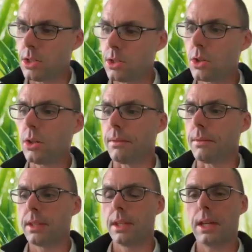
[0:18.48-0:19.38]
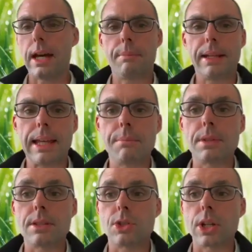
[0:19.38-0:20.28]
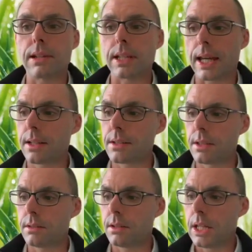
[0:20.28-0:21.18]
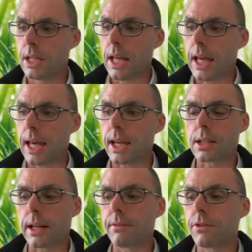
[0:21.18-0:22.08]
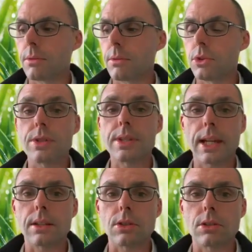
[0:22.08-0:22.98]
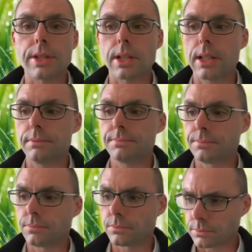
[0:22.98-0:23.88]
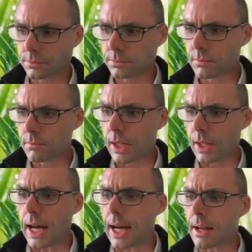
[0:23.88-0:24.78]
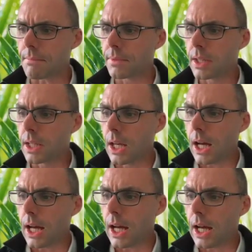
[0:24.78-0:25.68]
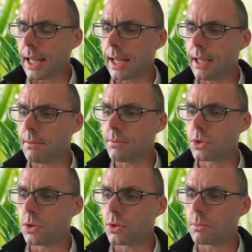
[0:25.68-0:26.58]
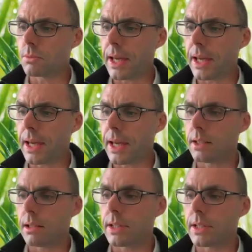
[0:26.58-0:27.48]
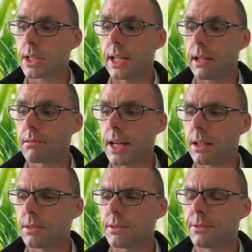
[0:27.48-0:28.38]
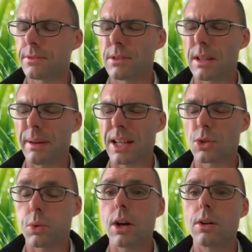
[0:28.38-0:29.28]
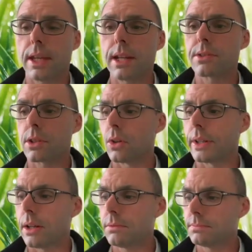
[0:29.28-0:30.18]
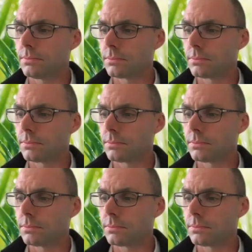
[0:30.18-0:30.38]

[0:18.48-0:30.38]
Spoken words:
Sure. My name is Jared Anderson, and I'm from New Zealand originally. Um, I came to Japan originally around about 12 years ago now,